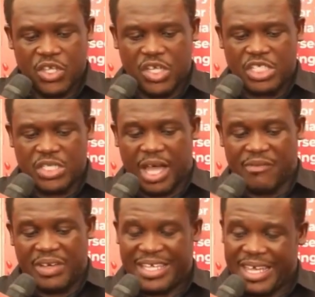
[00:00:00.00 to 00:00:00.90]
you need to
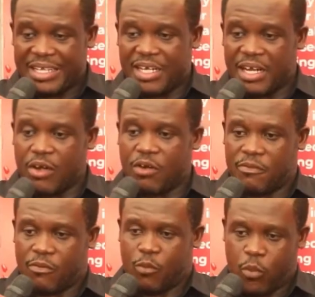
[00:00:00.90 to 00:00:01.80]
have a cadre
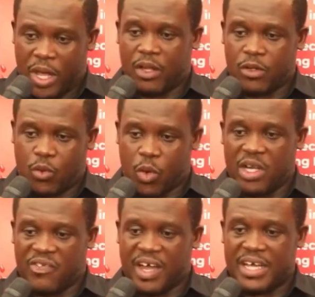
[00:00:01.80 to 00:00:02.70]
of
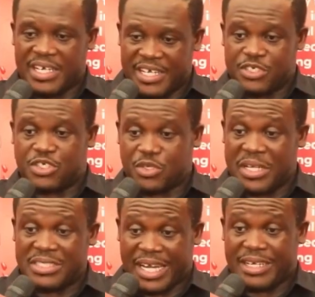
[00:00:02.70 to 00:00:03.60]
well-qualified and
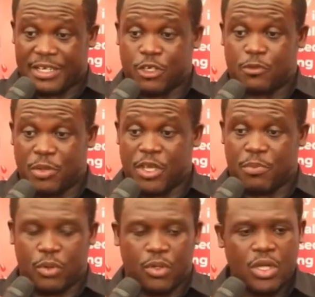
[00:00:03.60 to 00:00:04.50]
trained technical
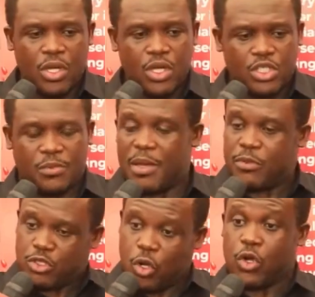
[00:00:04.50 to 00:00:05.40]
people to be
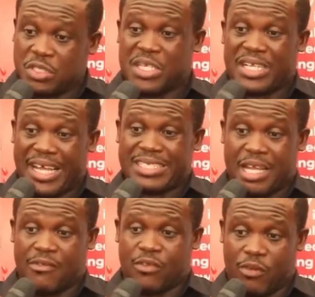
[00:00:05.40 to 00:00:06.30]
able to go to the next
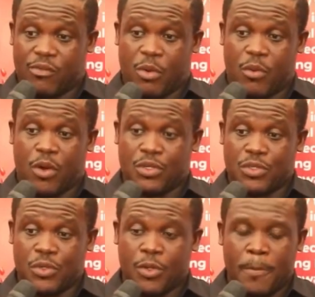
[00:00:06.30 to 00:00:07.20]
level of what we want to
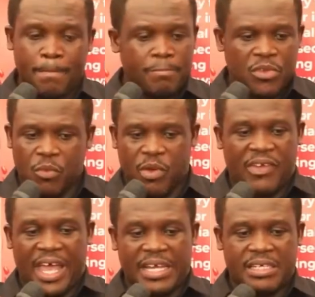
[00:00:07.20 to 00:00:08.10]
do. We've
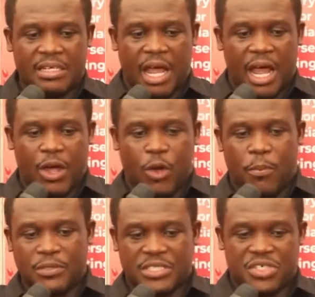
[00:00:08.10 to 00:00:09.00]
had our
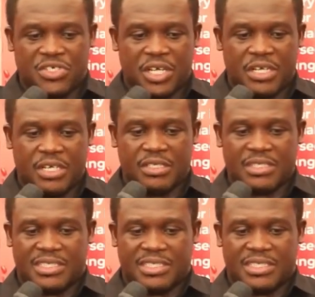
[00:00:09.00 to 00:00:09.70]
opposition